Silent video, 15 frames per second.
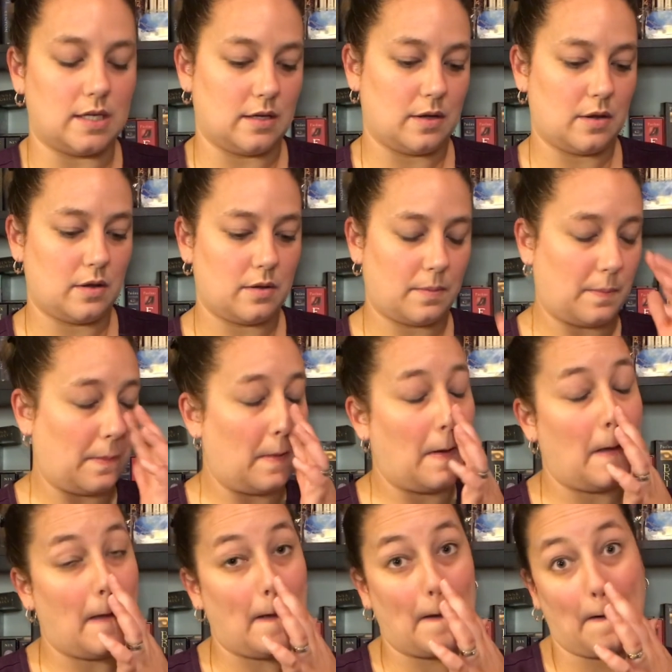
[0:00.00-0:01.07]

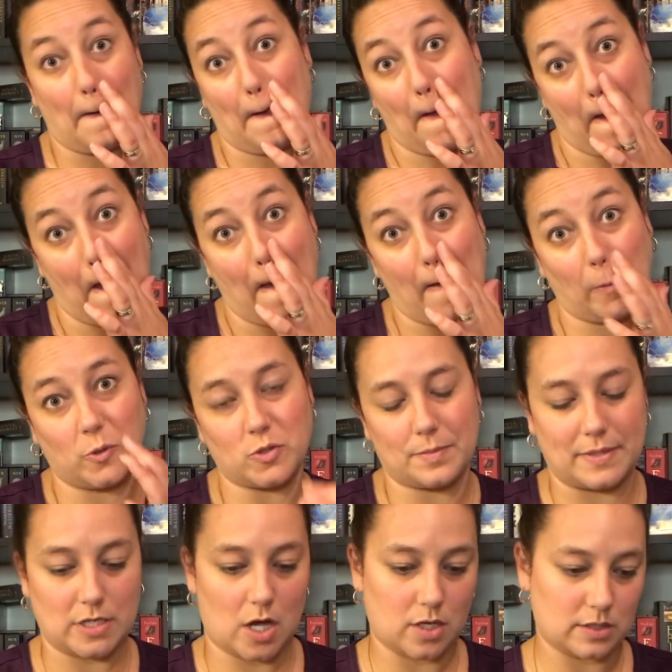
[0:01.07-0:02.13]
Ah, those are
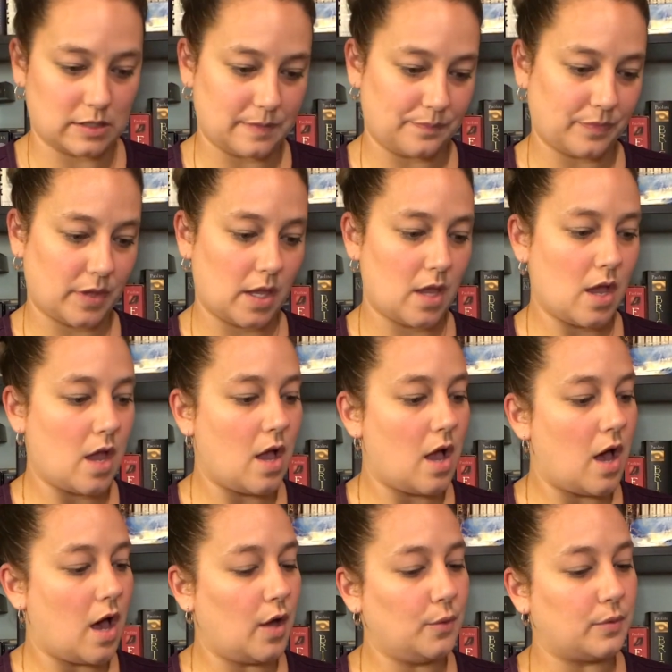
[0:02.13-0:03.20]
my dogs.
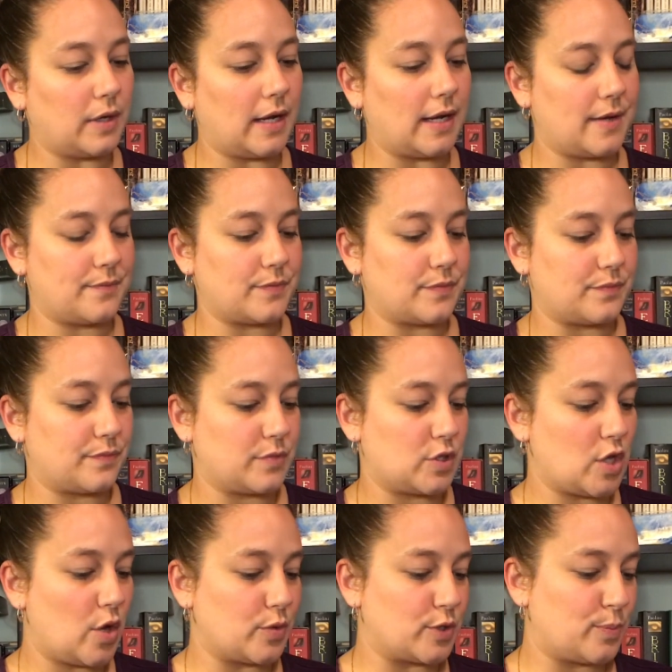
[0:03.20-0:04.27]
All right,
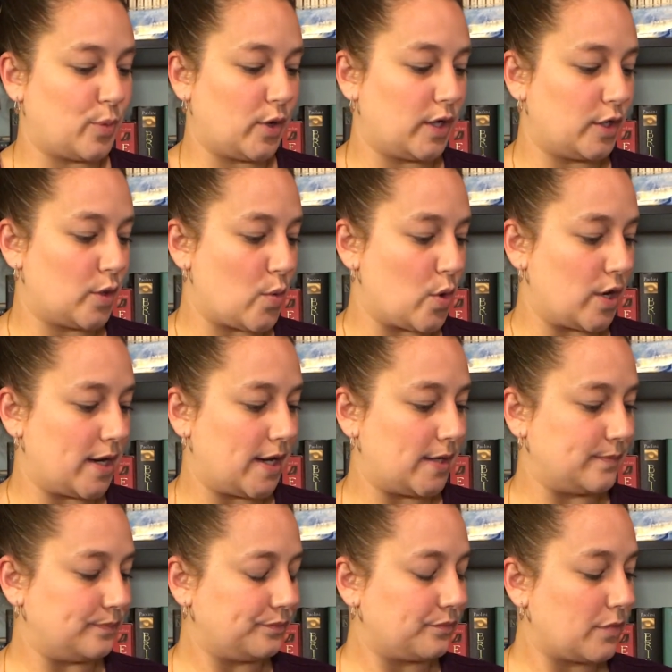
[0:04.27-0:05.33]
so spoiler
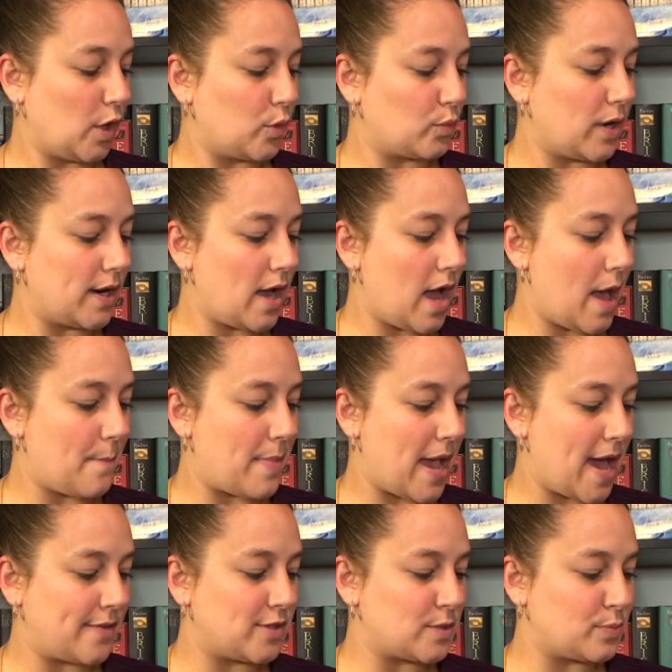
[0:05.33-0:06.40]
warning. Run a hot
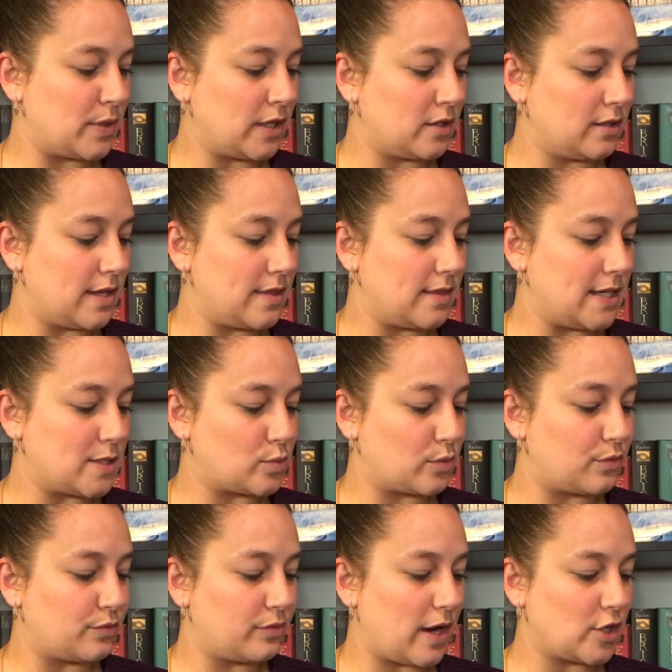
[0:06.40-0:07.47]
bath, sprinkle in these
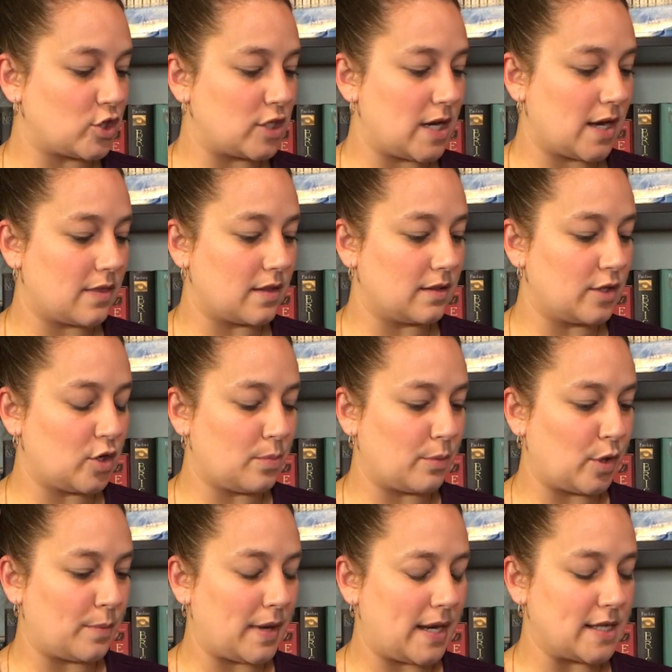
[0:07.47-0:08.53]
refreshing The Little
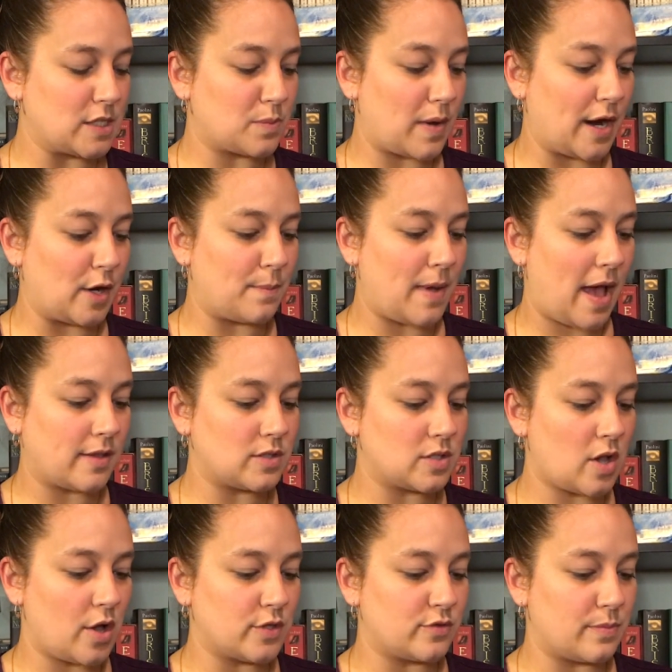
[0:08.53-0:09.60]
Mermaid inspired bath
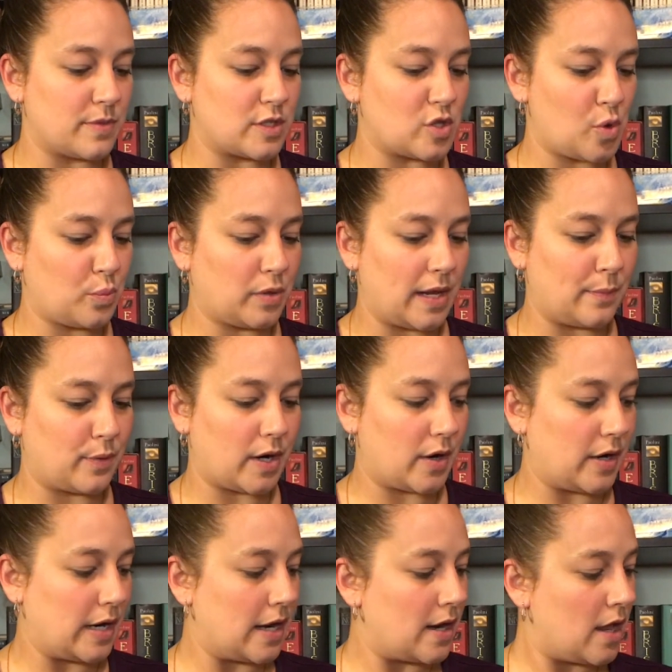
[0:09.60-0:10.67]
salts from the Soap
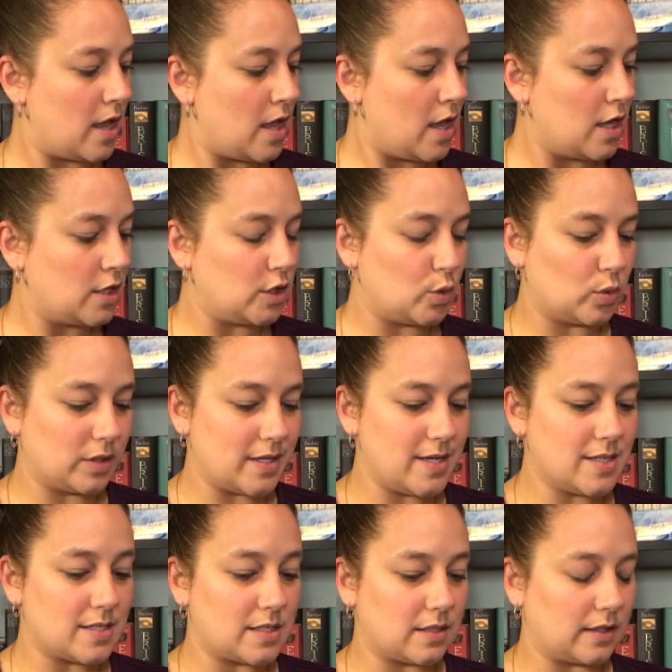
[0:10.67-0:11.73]
Librarian. You will
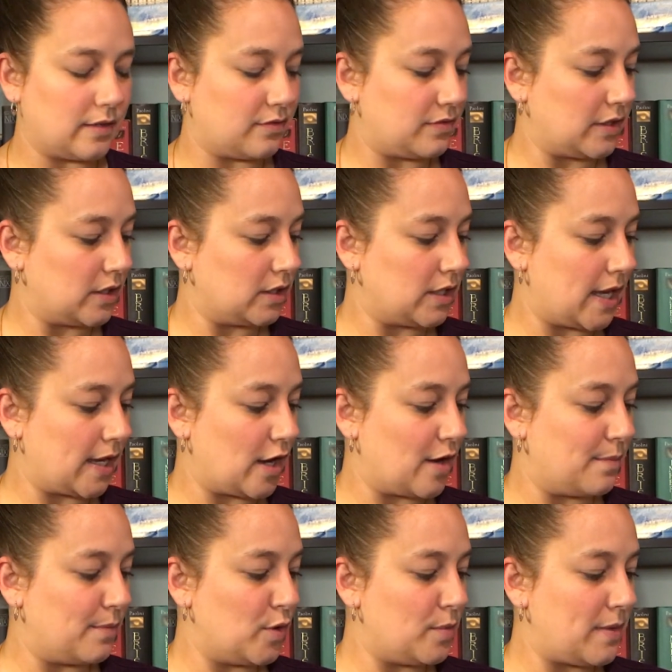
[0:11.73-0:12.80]
instantly feel like a
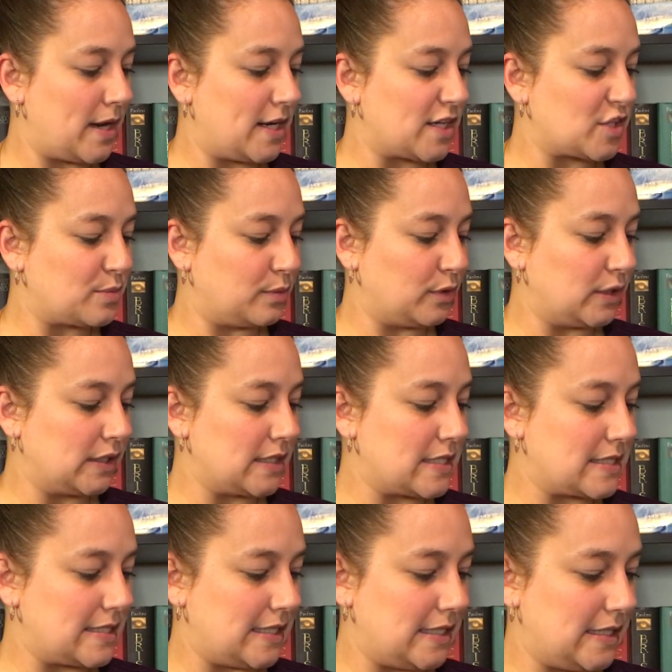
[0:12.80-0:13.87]
mermaid exploring the
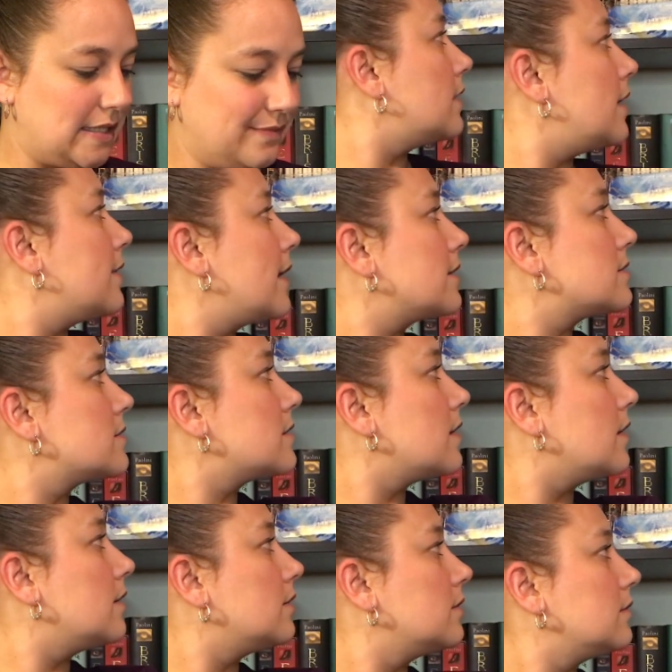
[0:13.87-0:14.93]
sea. And that's
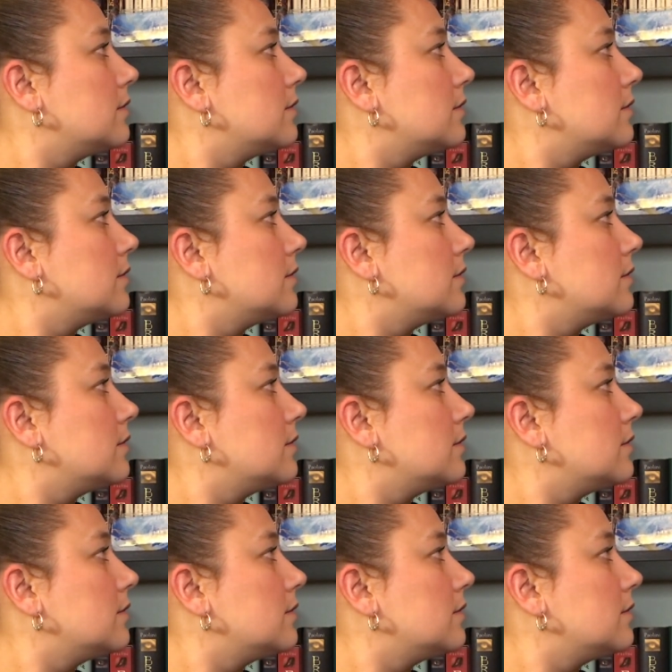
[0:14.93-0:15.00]
the